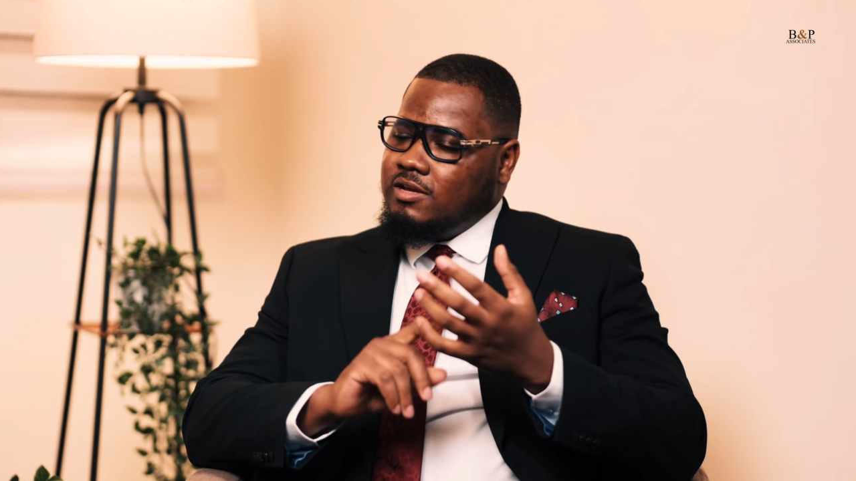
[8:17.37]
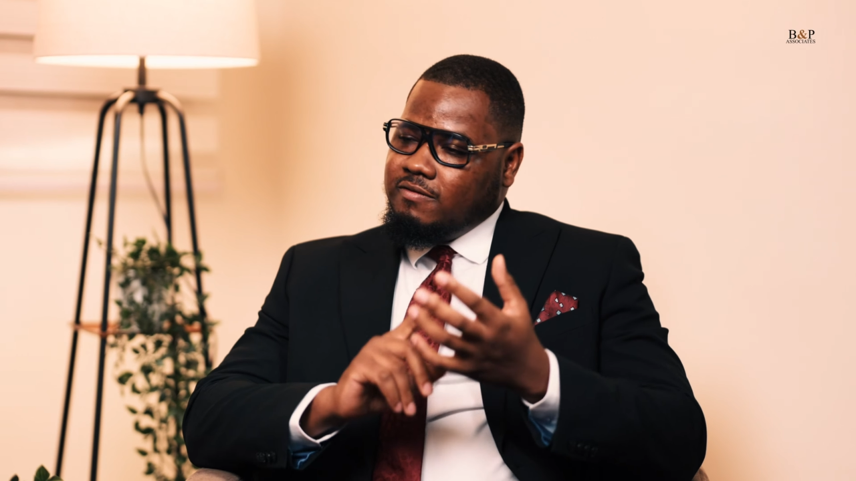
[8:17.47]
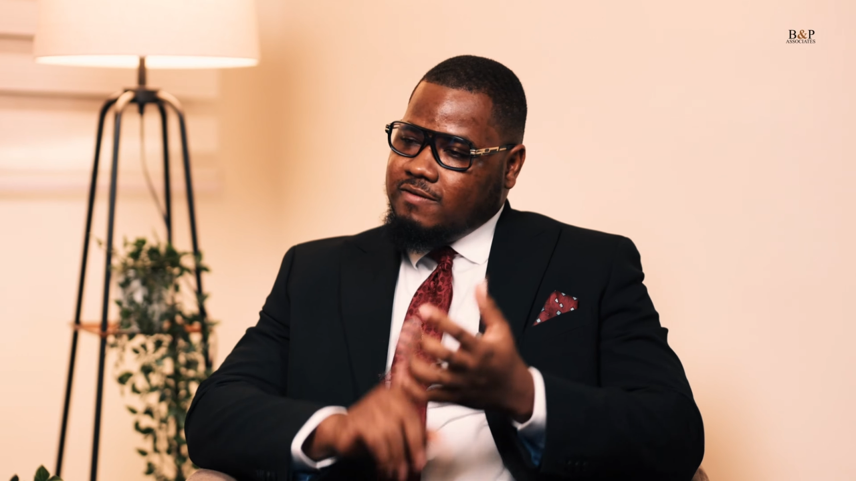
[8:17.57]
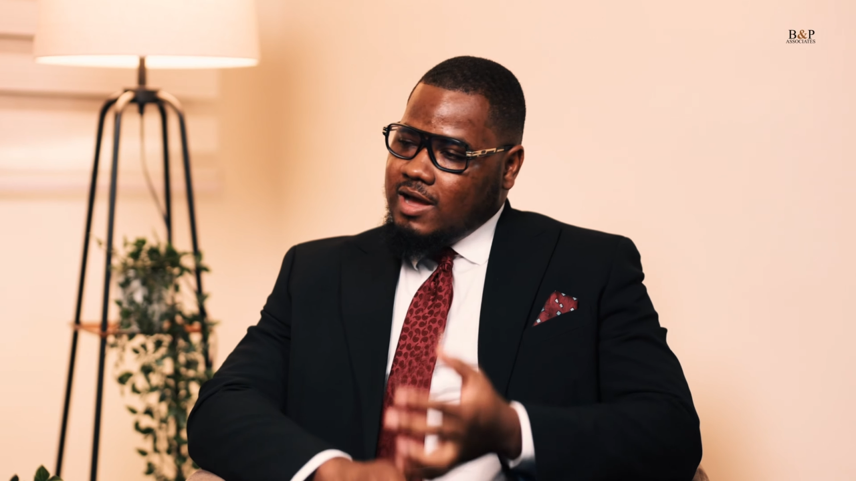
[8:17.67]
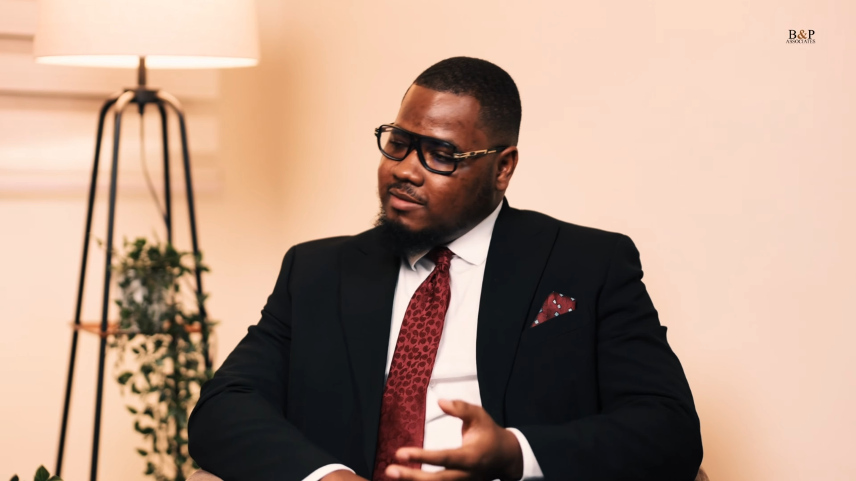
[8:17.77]

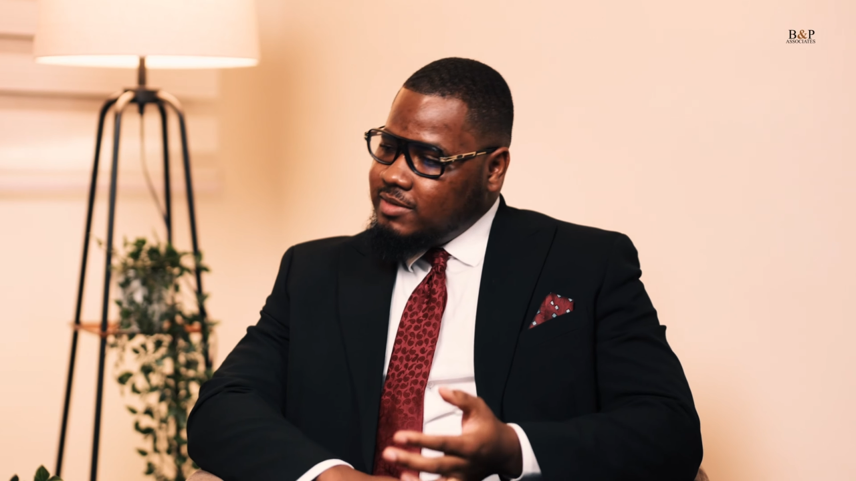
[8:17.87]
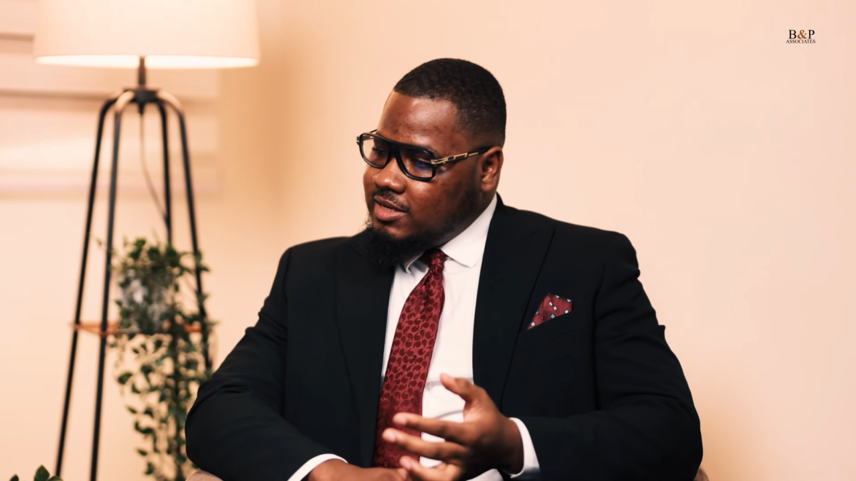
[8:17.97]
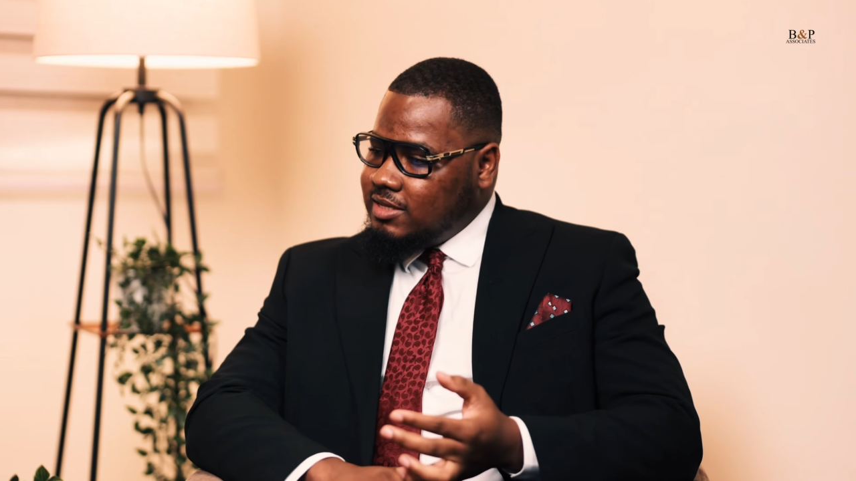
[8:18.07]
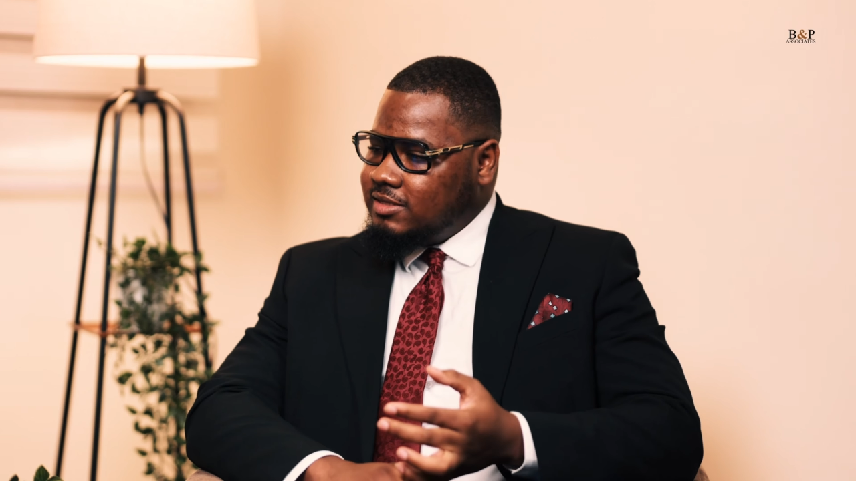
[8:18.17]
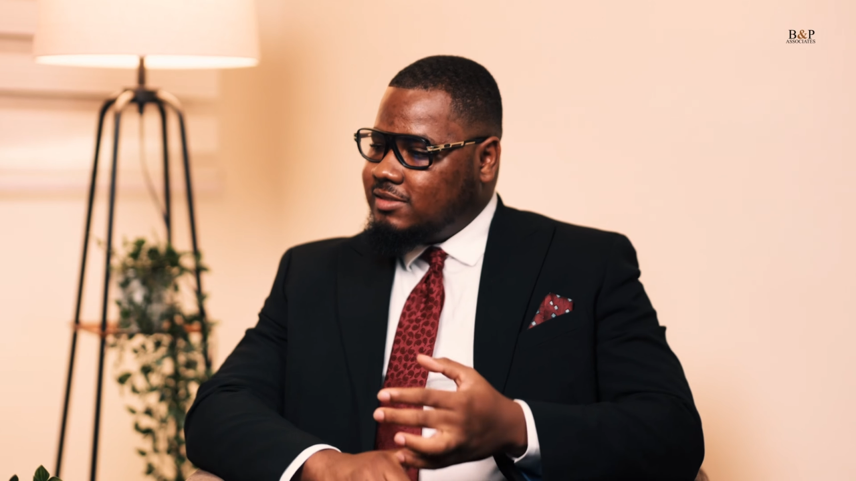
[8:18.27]

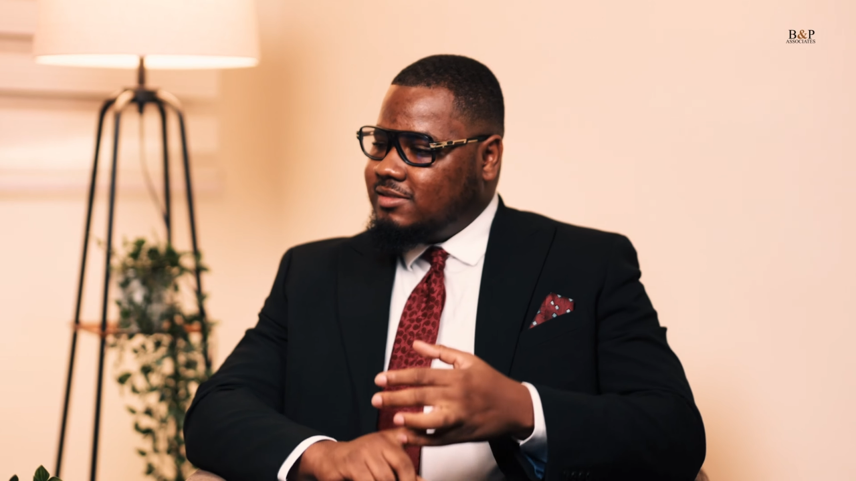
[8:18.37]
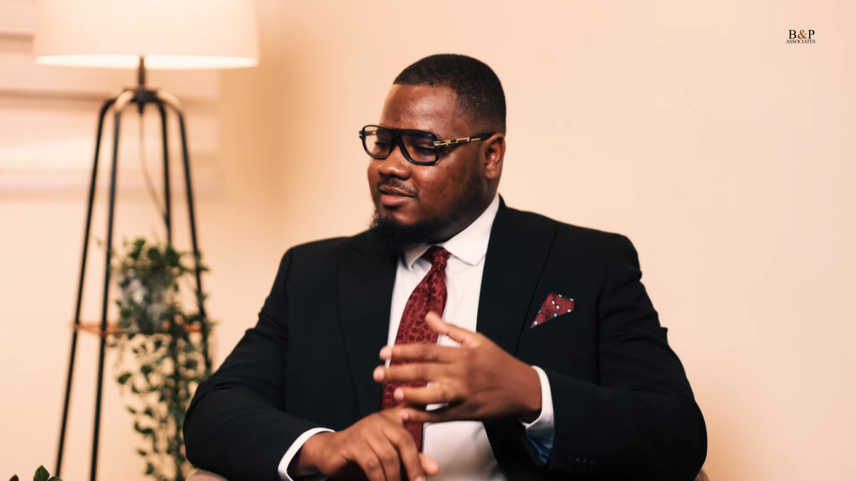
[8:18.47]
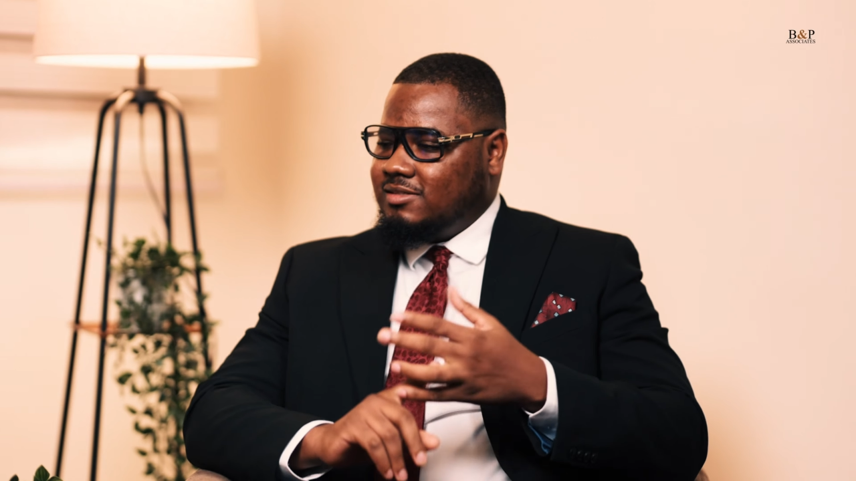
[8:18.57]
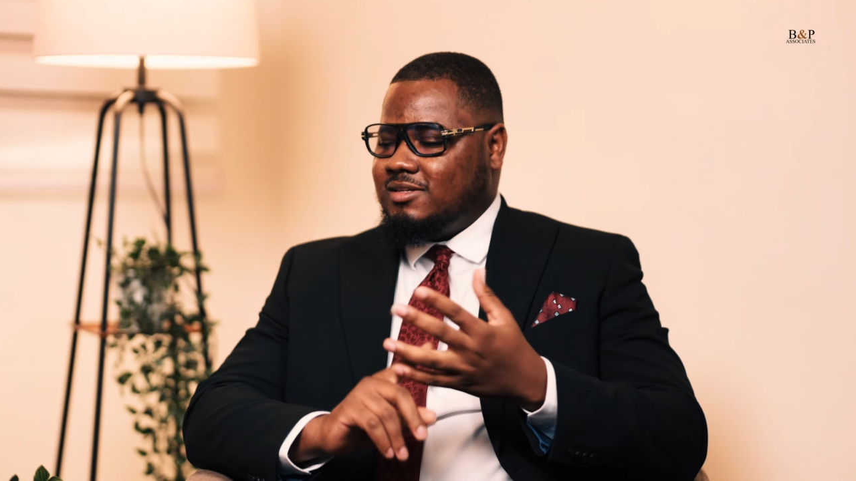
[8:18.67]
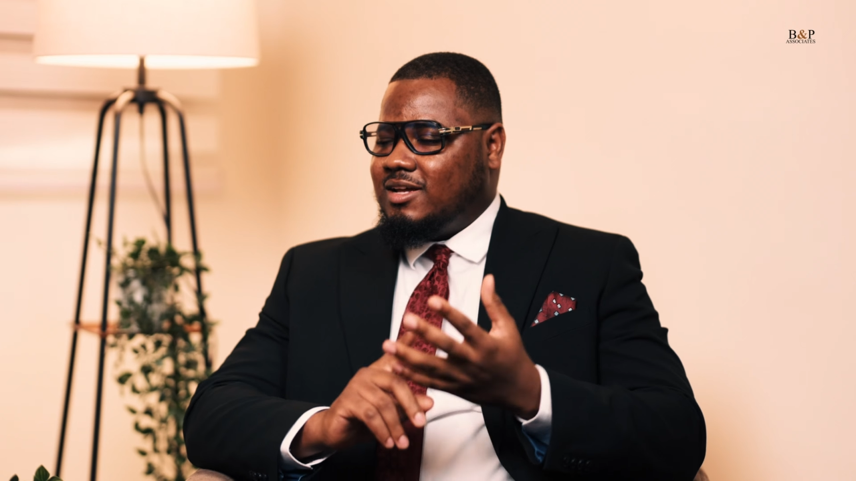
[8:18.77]

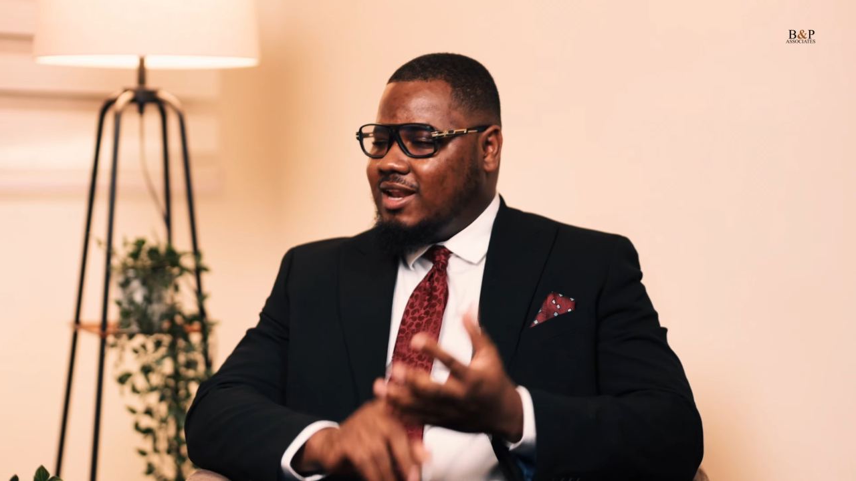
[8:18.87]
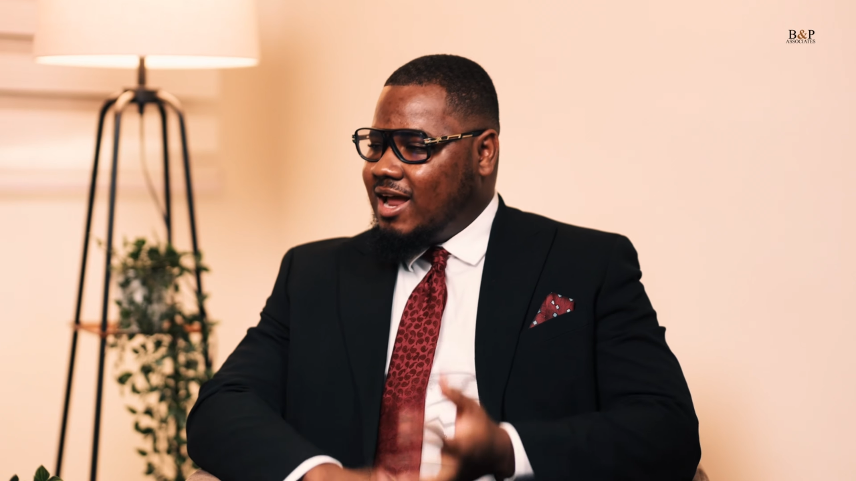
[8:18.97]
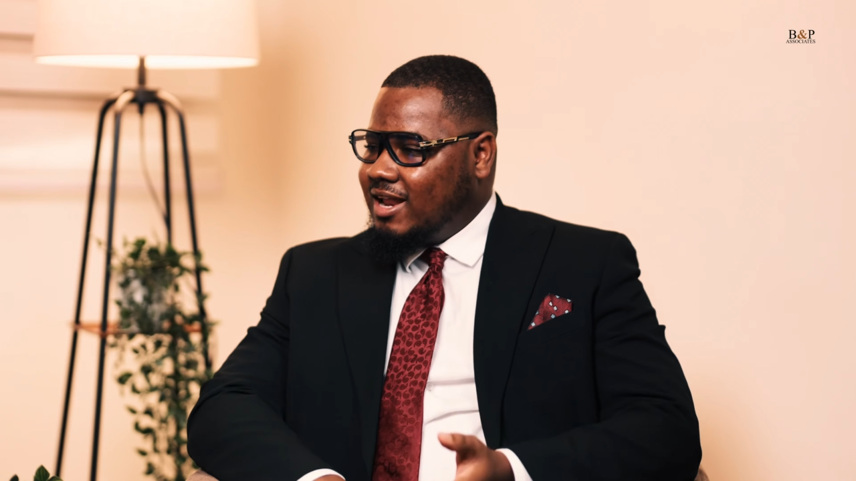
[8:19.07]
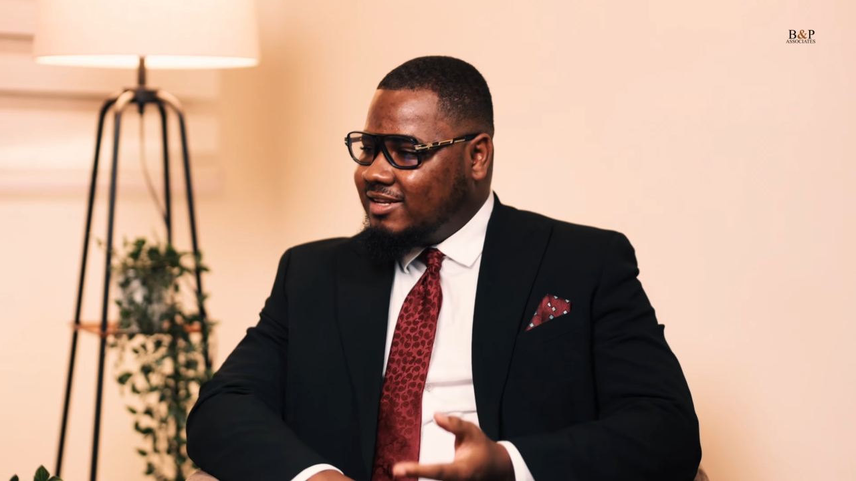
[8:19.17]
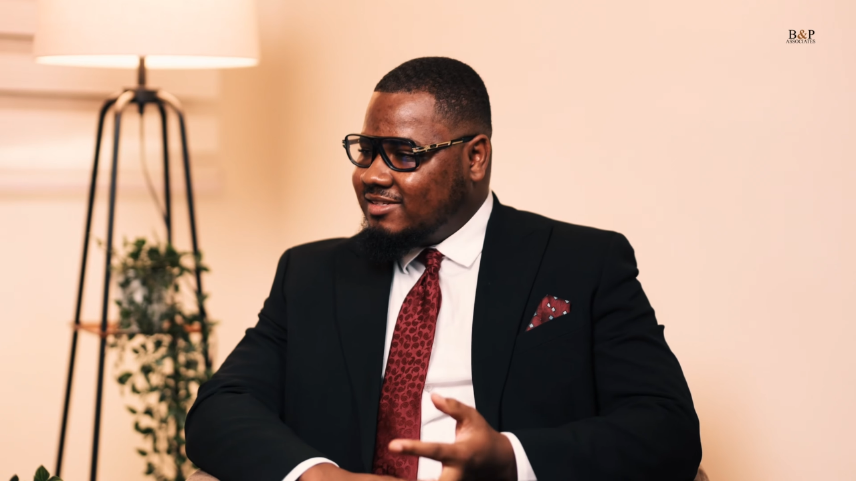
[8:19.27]
families,
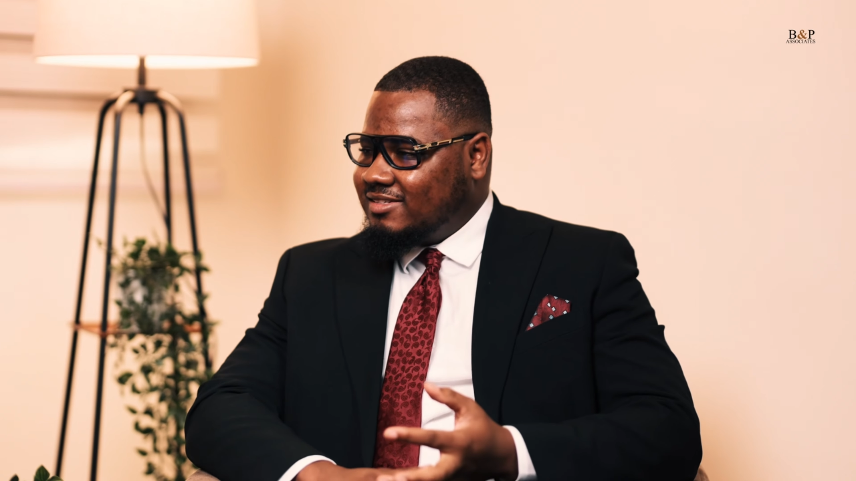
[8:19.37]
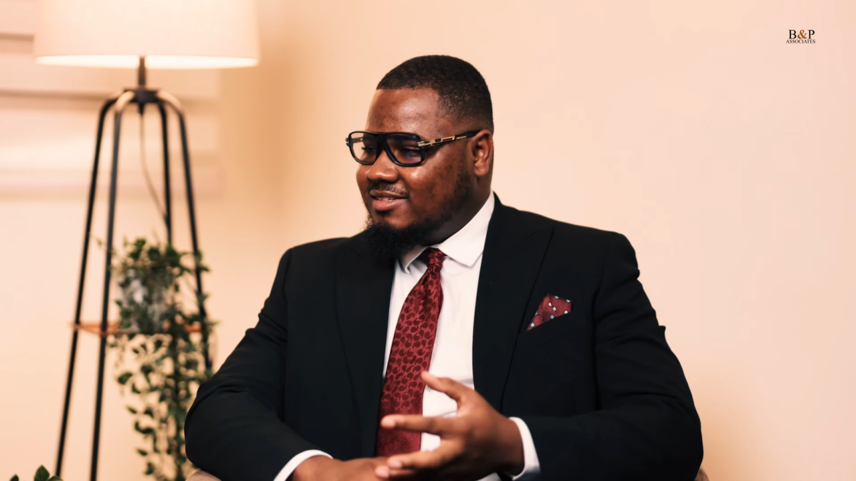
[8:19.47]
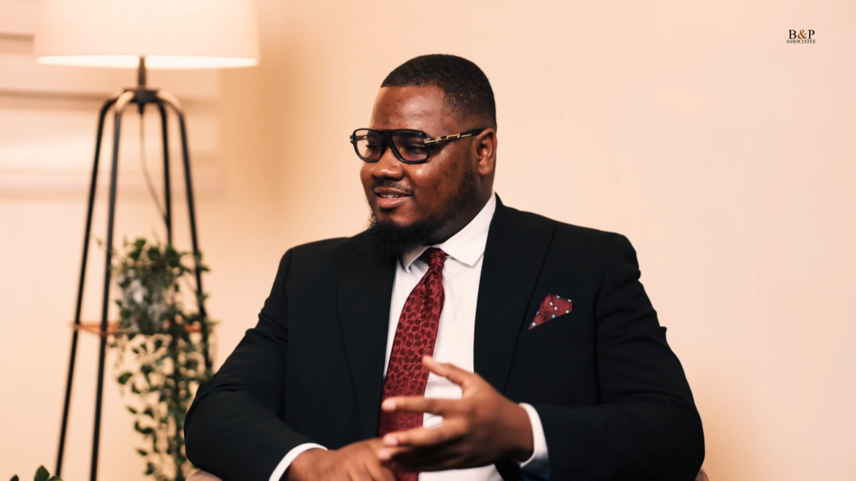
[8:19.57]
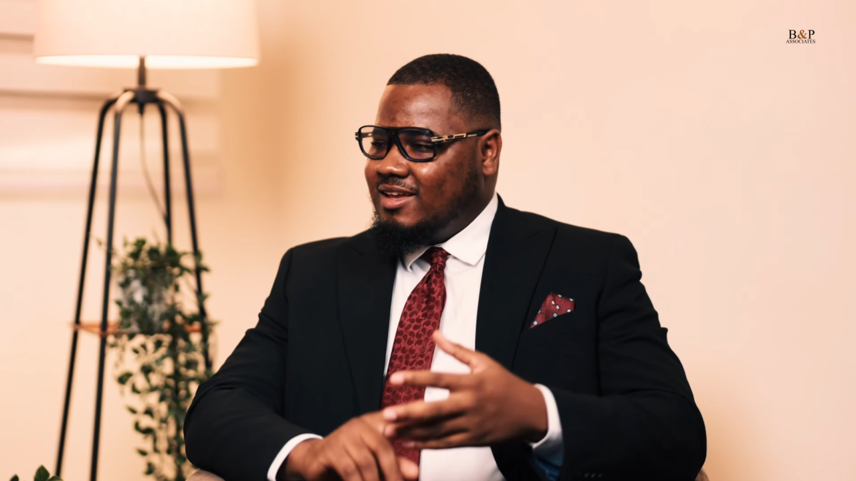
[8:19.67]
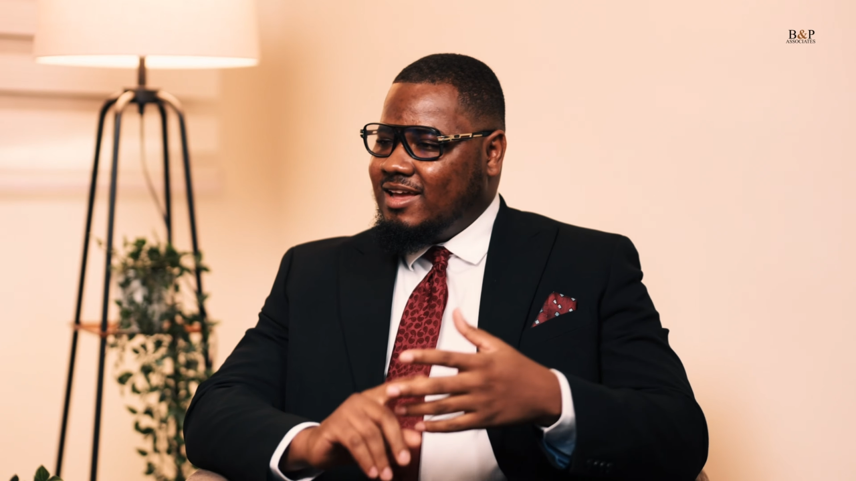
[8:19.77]
clans,